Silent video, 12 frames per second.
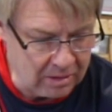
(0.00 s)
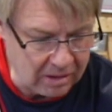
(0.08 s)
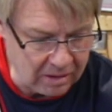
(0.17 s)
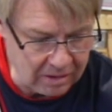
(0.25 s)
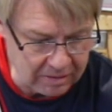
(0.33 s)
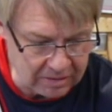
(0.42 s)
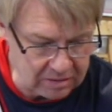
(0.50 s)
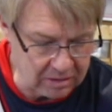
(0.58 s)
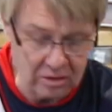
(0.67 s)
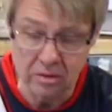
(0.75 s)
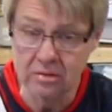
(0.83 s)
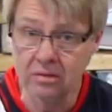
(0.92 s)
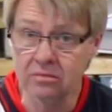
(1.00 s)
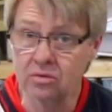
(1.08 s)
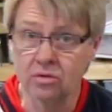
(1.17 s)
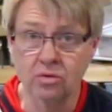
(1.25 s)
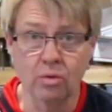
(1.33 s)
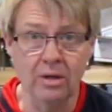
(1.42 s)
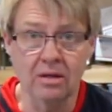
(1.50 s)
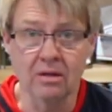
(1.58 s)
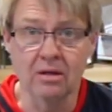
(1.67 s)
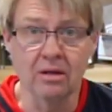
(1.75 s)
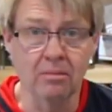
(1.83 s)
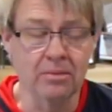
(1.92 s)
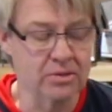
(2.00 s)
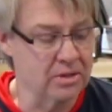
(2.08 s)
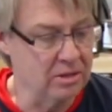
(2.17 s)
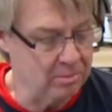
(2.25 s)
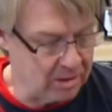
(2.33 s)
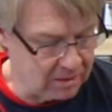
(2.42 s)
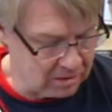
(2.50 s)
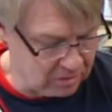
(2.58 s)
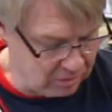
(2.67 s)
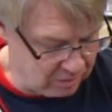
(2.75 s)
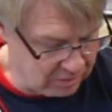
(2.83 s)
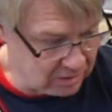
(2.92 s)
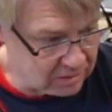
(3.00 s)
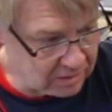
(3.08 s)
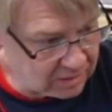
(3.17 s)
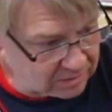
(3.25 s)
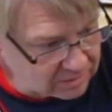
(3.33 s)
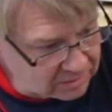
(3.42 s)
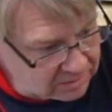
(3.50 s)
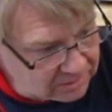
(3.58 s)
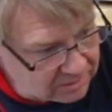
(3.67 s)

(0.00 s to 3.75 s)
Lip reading: That's a good tweak that almost anybody can do on these things.